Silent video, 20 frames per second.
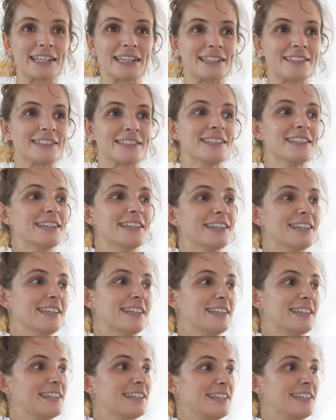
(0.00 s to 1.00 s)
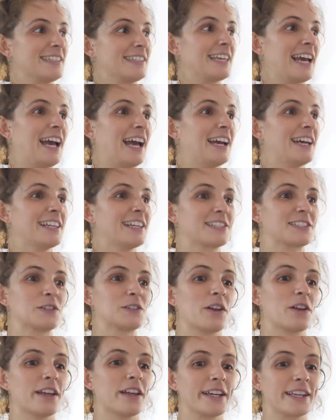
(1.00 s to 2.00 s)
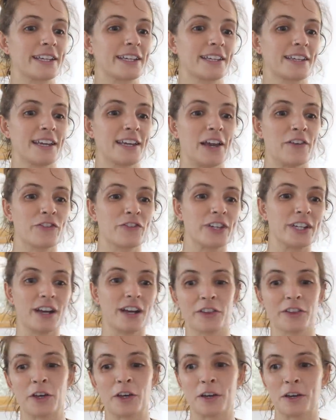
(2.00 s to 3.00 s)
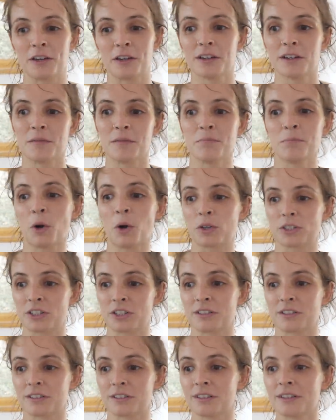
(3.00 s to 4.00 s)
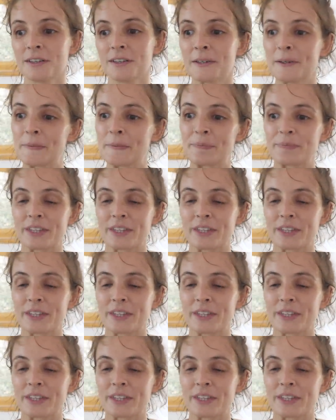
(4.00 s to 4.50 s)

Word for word: And yeah, it's not like every other modern